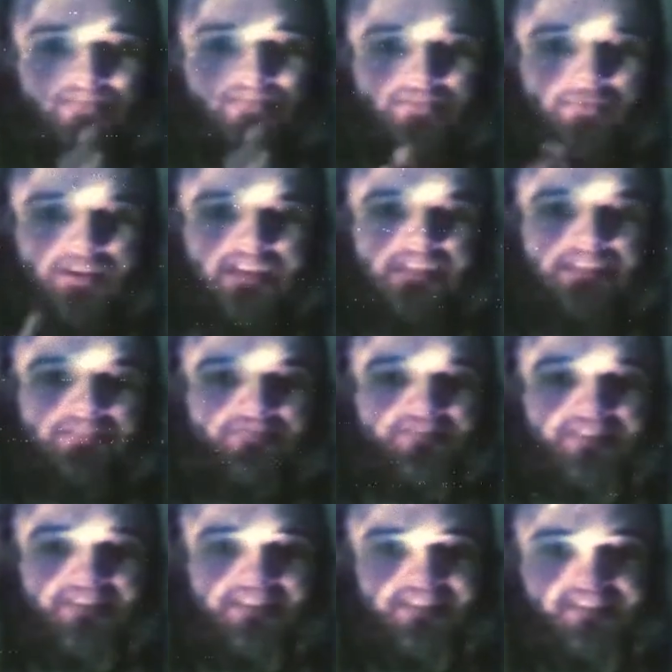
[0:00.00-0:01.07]
paintings of
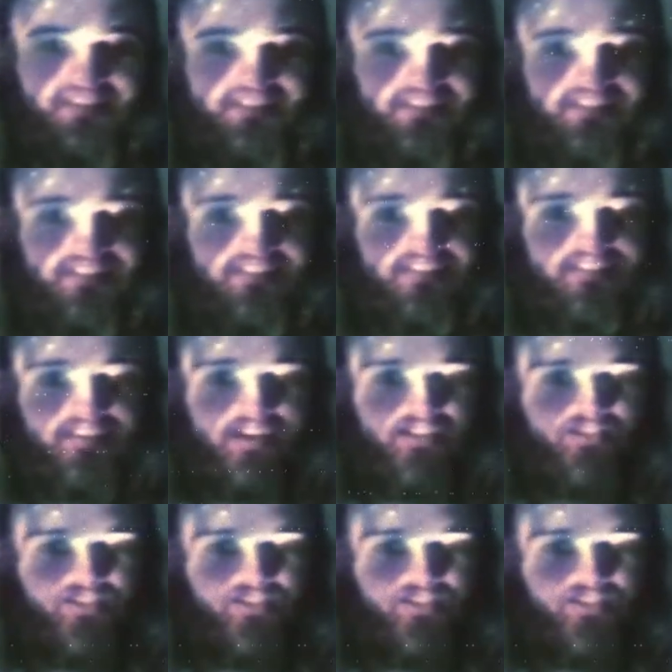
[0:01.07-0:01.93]
the waves at the